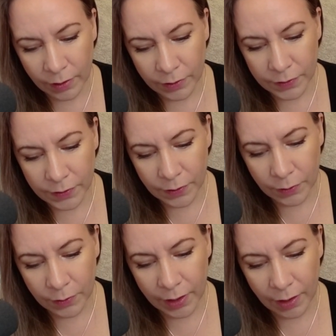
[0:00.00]
So
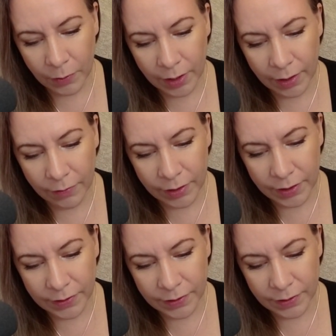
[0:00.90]
yeah, we have
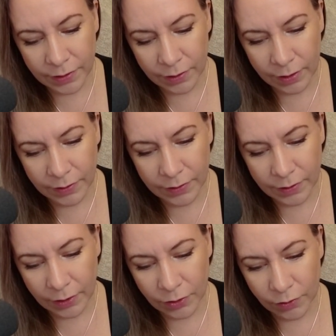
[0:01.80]
this
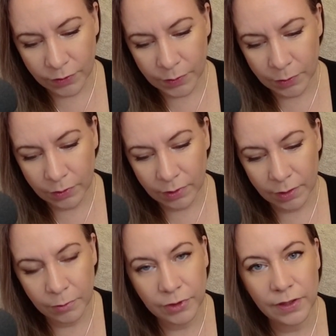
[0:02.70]
St. John's Wort, I
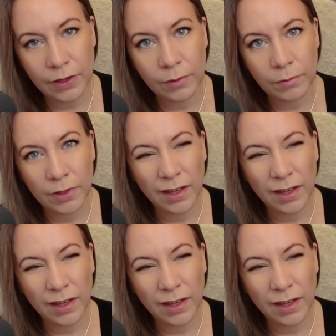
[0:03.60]
presume.